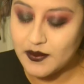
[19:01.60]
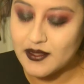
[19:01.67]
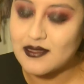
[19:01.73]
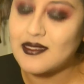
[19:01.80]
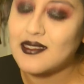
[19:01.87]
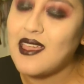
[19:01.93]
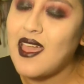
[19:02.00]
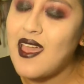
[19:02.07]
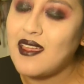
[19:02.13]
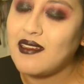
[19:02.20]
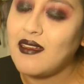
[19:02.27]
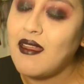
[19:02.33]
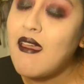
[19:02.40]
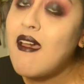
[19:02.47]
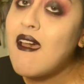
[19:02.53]
because,
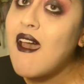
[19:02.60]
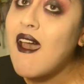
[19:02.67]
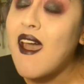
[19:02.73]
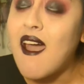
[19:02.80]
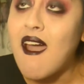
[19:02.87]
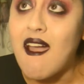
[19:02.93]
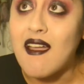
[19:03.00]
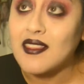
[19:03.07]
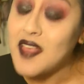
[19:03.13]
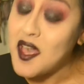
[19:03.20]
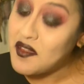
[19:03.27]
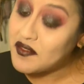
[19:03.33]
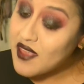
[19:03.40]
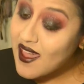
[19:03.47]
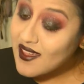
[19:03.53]
again, I
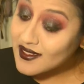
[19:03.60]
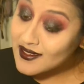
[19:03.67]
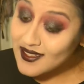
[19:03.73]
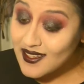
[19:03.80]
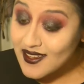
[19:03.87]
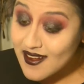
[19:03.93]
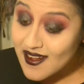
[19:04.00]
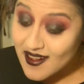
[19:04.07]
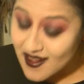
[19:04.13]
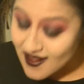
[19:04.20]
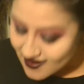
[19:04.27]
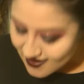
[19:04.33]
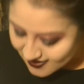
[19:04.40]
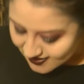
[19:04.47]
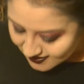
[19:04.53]
love that
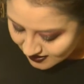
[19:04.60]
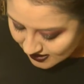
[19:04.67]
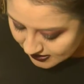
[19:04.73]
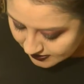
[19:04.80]
glitter.